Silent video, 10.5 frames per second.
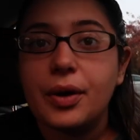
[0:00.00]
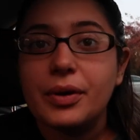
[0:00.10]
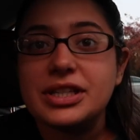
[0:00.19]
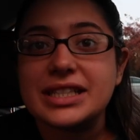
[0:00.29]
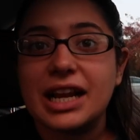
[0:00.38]

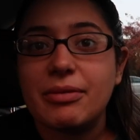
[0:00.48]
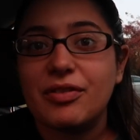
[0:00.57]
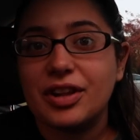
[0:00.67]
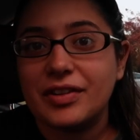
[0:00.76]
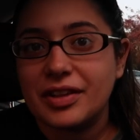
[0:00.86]
which is going to
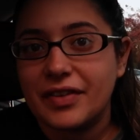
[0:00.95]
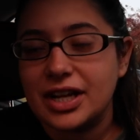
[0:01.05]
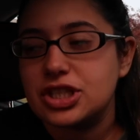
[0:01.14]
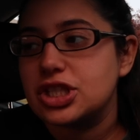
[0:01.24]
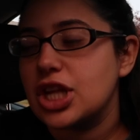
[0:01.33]
be really, really
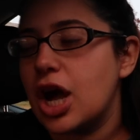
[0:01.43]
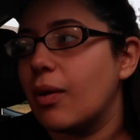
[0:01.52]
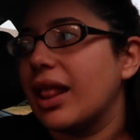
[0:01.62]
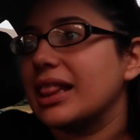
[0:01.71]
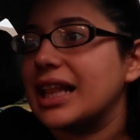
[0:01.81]
fun.
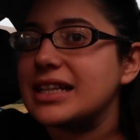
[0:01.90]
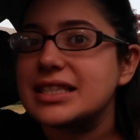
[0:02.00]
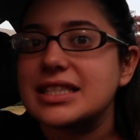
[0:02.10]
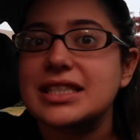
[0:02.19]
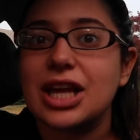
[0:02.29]
So
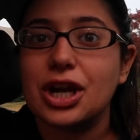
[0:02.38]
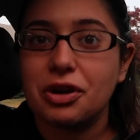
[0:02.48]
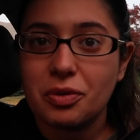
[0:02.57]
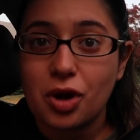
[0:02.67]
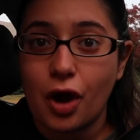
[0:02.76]
let's
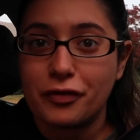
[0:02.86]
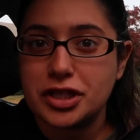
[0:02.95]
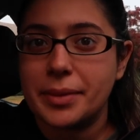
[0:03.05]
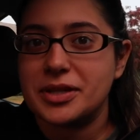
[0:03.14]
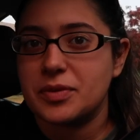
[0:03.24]
go to a coffee
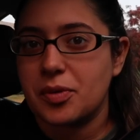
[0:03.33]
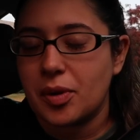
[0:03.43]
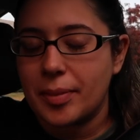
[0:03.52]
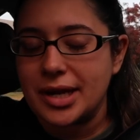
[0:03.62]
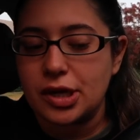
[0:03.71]
shop. That's what
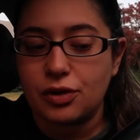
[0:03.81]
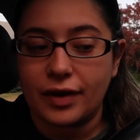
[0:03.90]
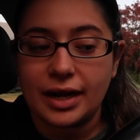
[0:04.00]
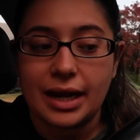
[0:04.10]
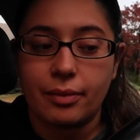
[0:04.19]
we're about to do
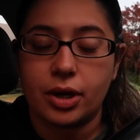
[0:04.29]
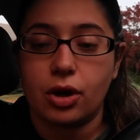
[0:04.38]
right now.